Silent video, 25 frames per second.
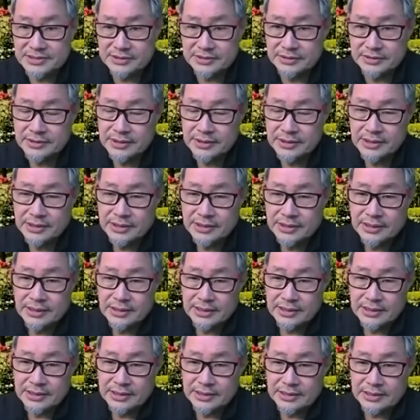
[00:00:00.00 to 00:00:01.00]
You know,
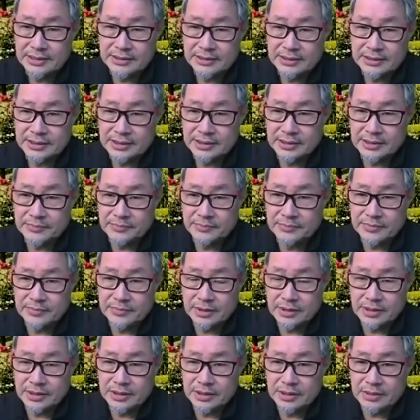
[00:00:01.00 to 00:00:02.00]
and um,
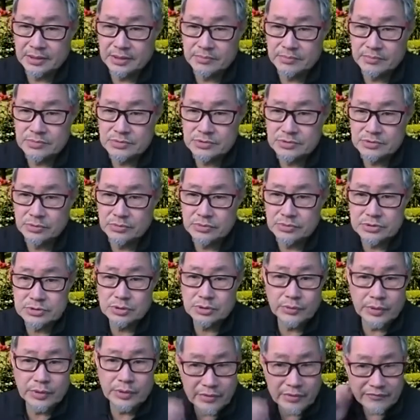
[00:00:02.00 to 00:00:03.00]
um, so
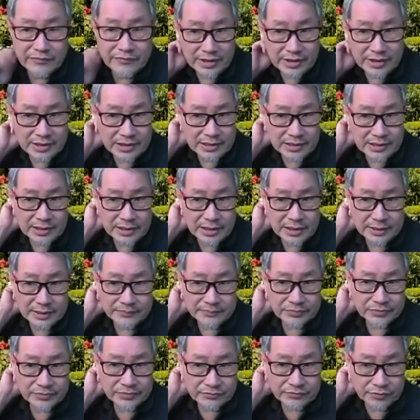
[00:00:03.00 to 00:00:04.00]
so we were very
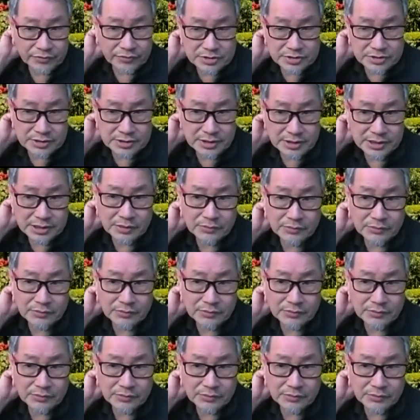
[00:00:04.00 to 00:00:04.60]
um, fortunate that we